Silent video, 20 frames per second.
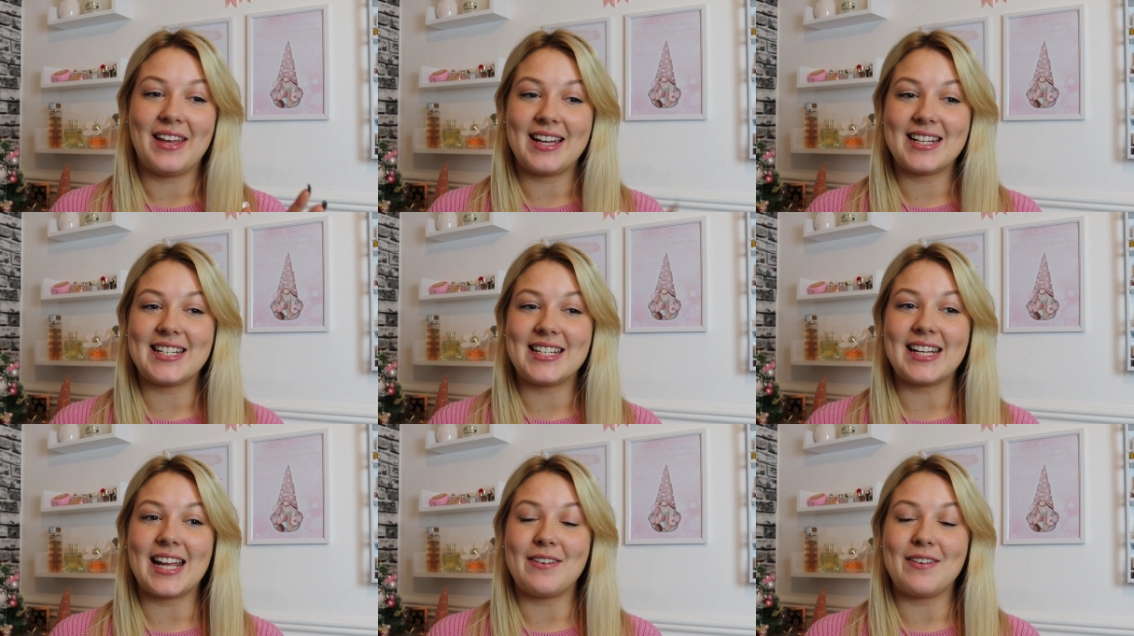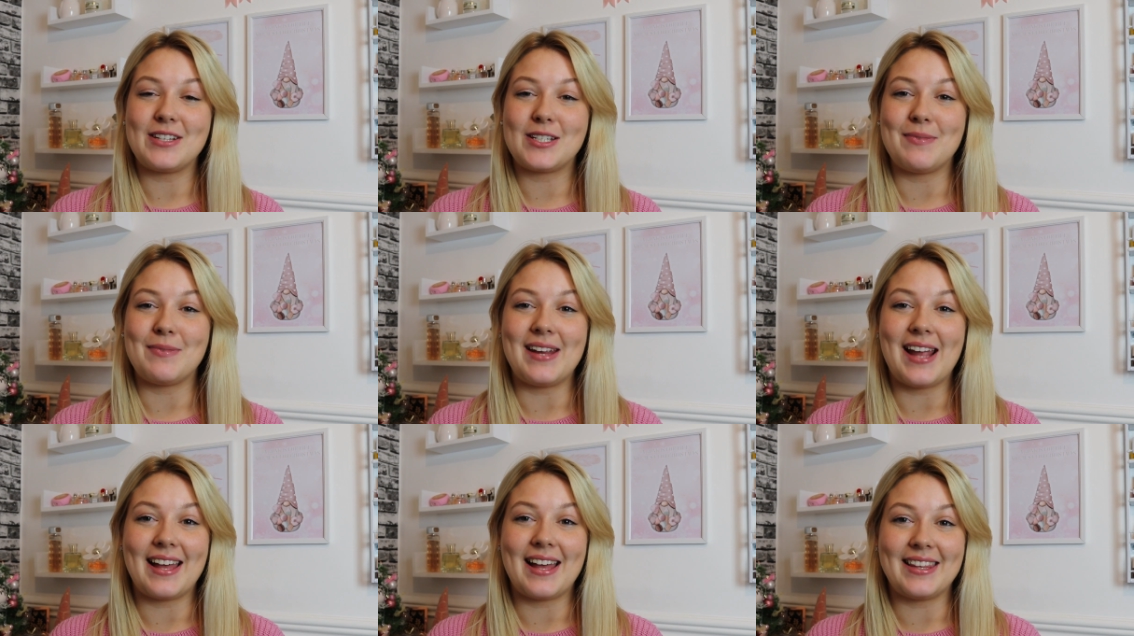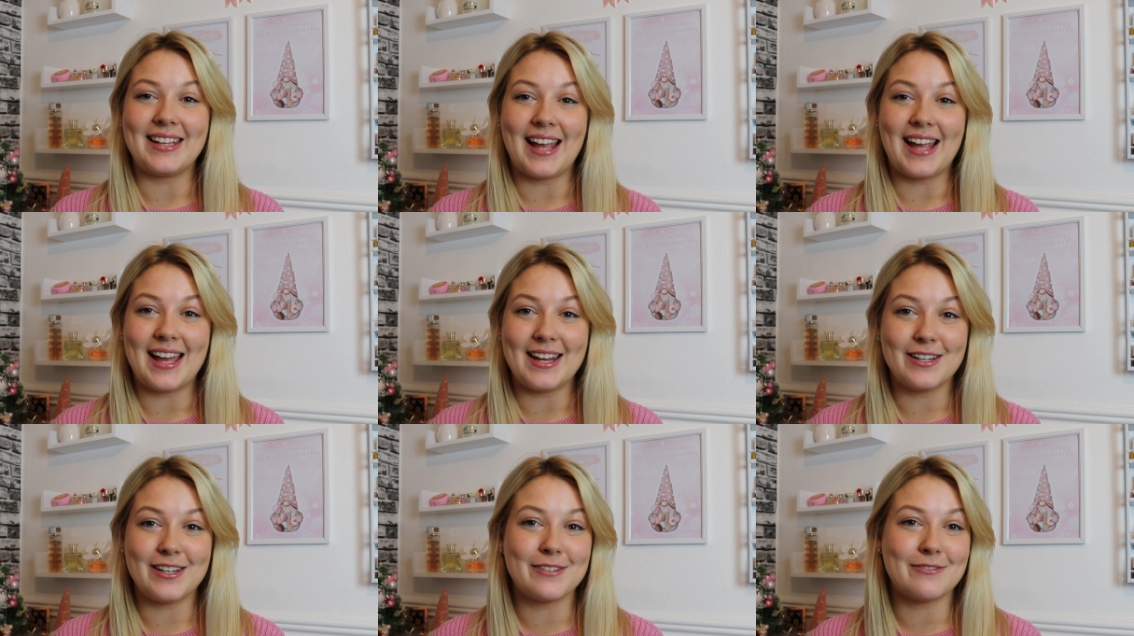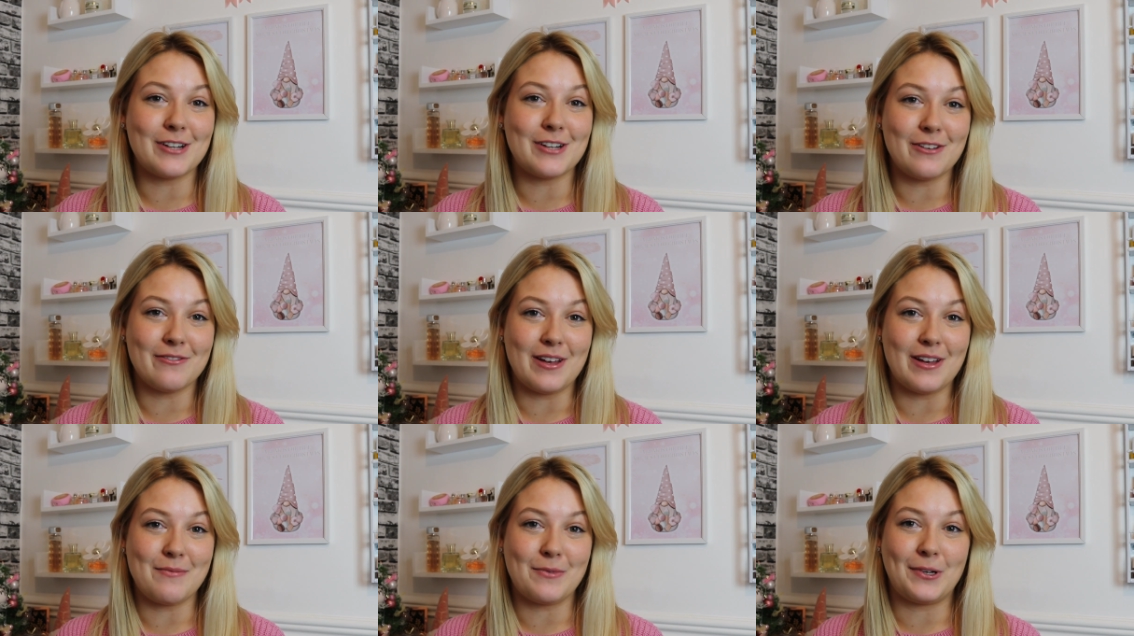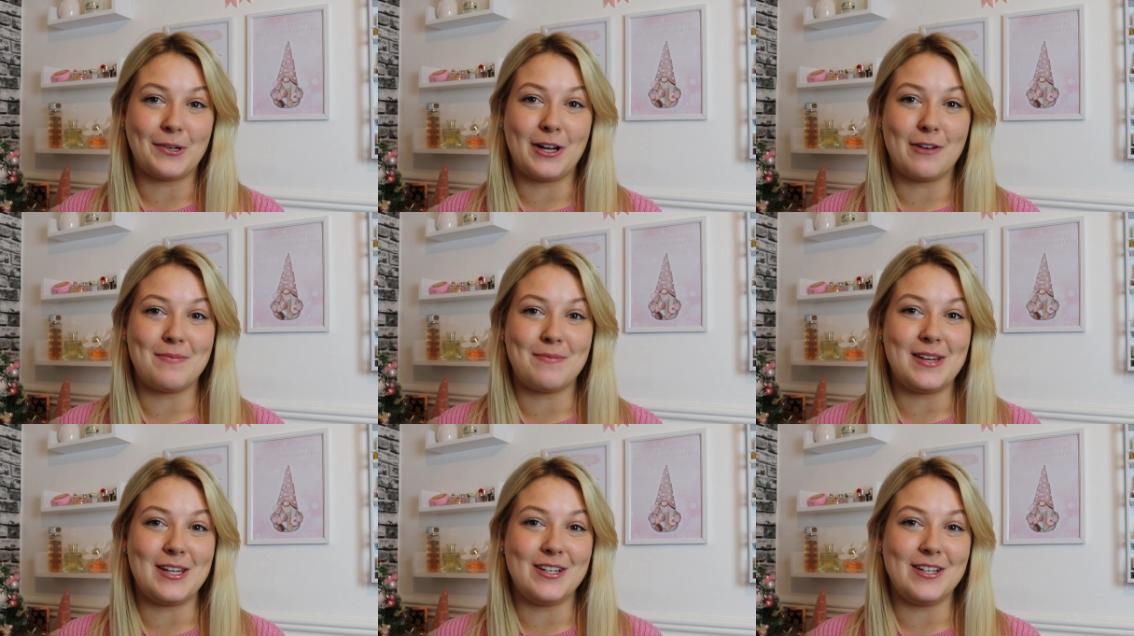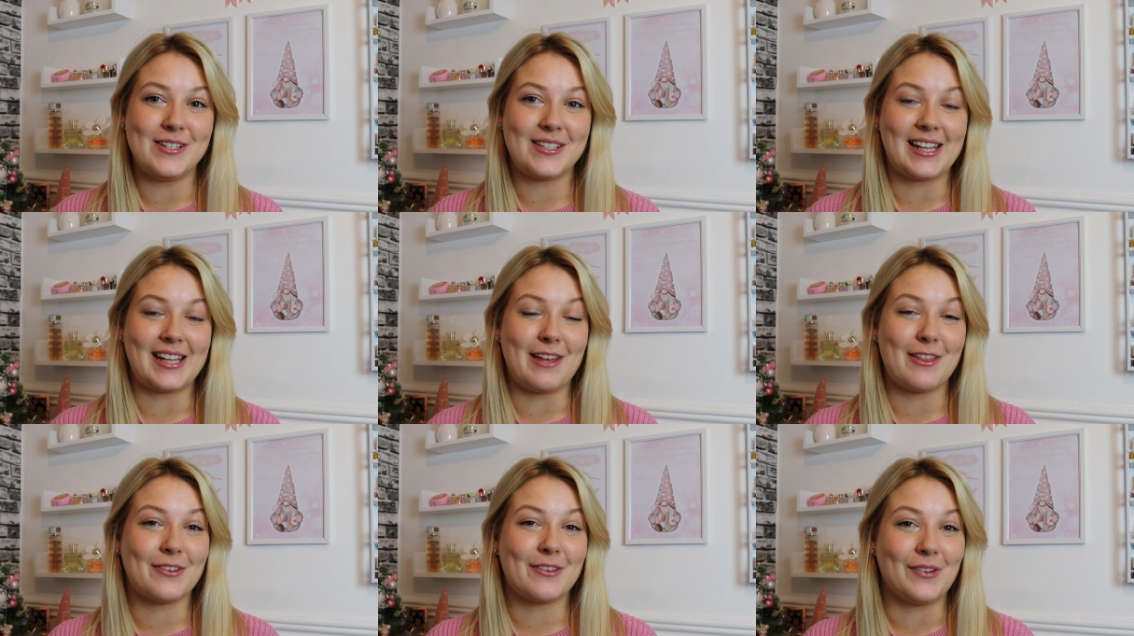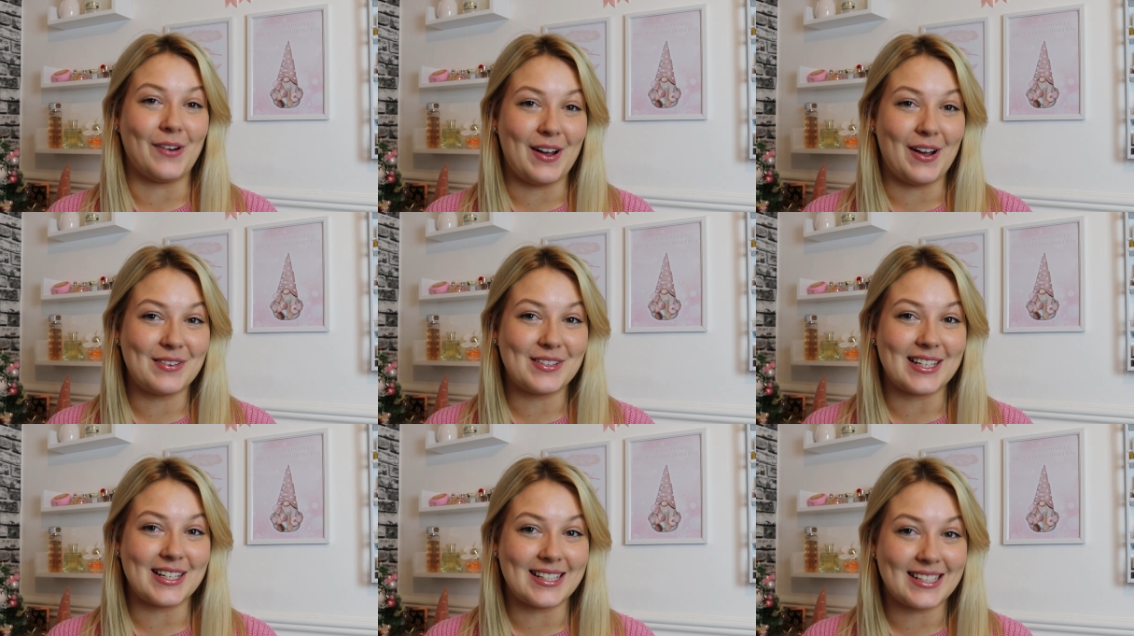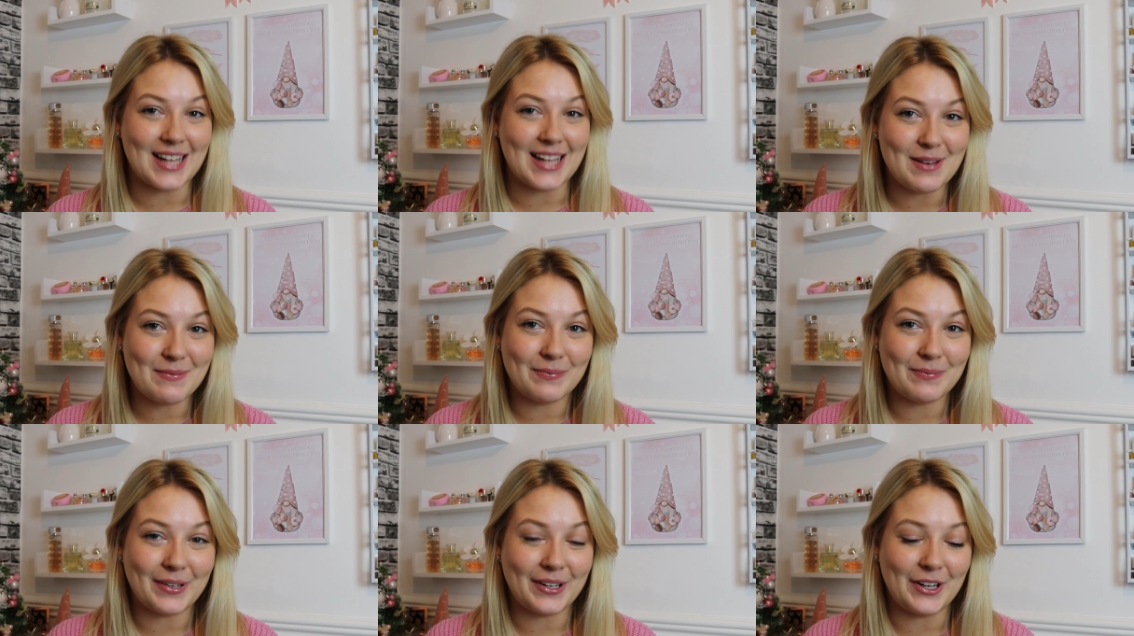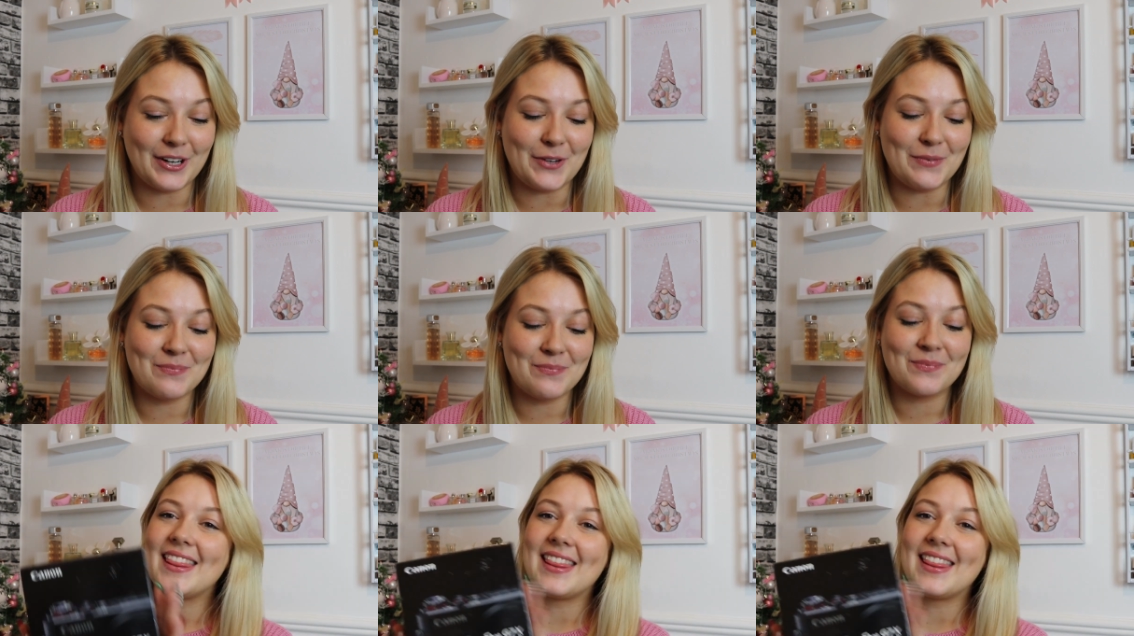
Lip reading: They actually gave it to me at the end of November, and I've been using it throughout December.